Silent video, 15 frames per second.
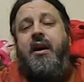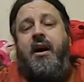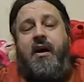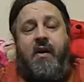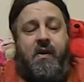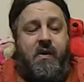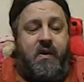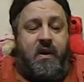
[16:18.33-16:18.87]

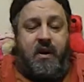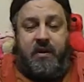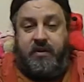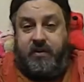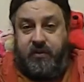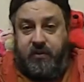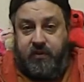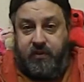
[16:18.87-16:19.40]
or uh,
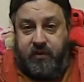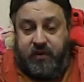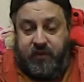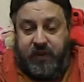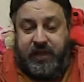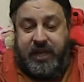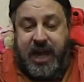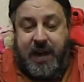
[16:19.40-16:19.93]
to do
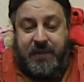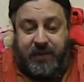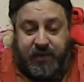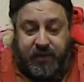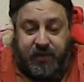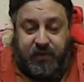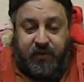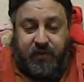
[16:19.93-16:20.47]
screen capture
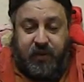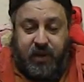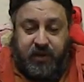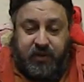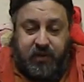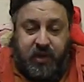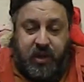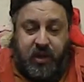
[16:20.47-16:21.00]
to do uh,
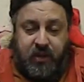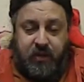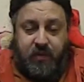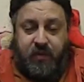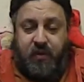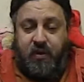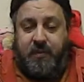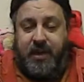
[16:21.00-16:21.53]
uh,
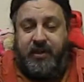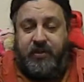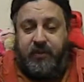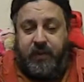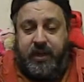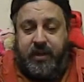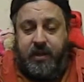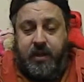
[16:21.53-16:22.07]
record my
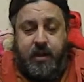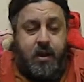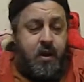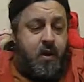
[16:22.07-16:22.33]
screen.